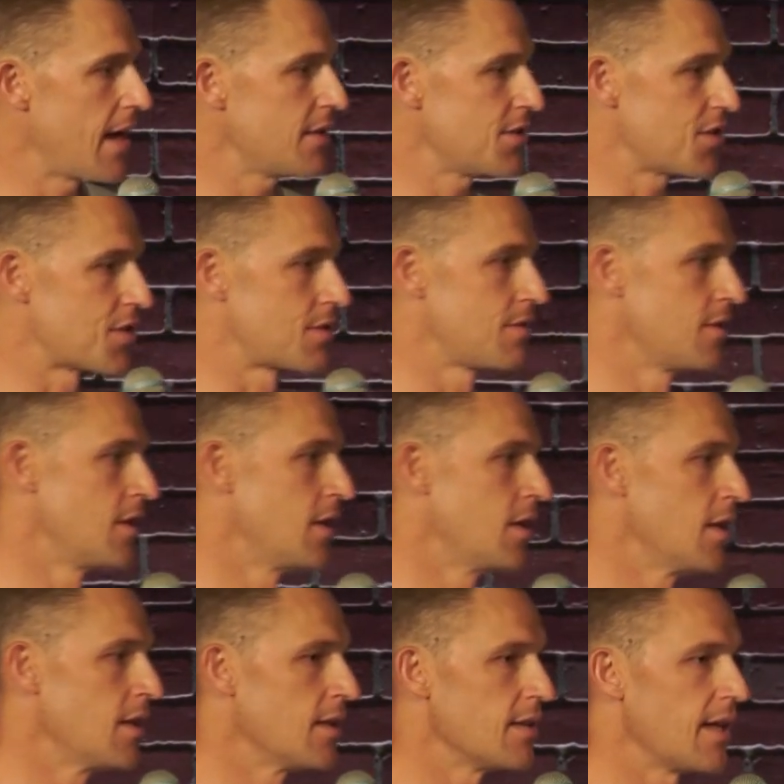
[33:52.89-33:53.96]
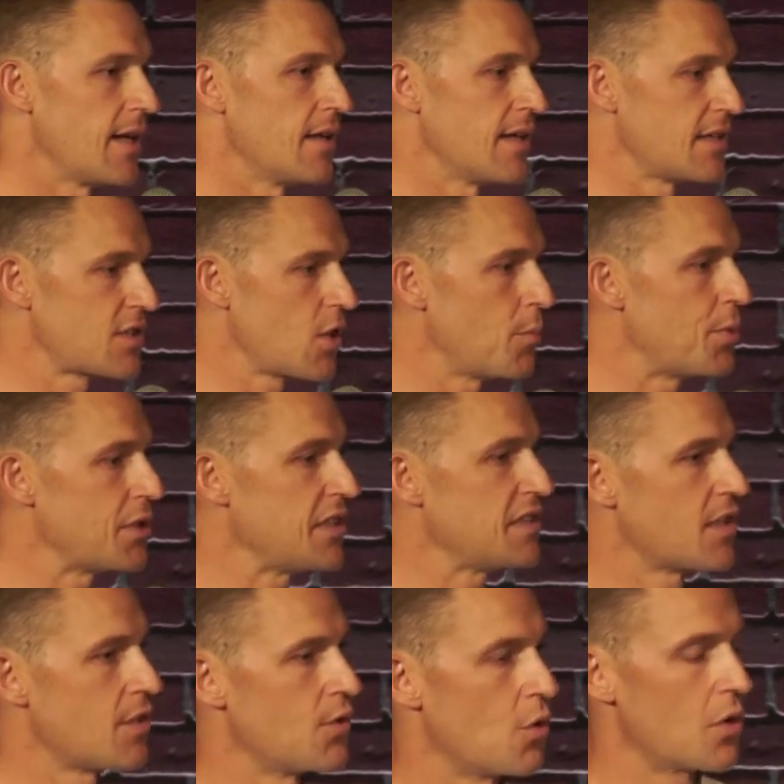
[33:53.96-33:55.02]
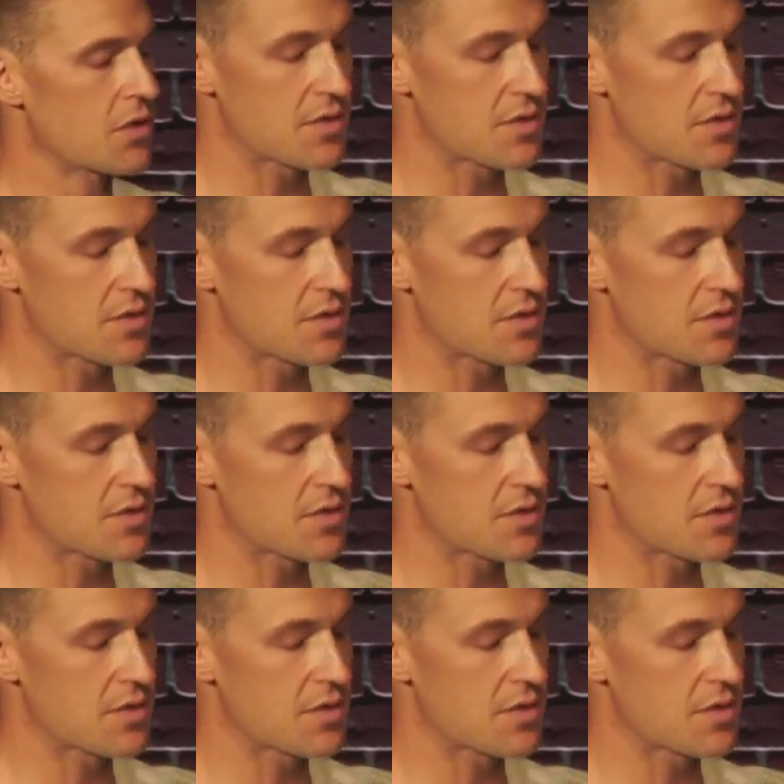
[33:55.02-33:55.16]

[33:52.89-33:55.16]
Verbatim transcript: Just let, let's go put these on doors.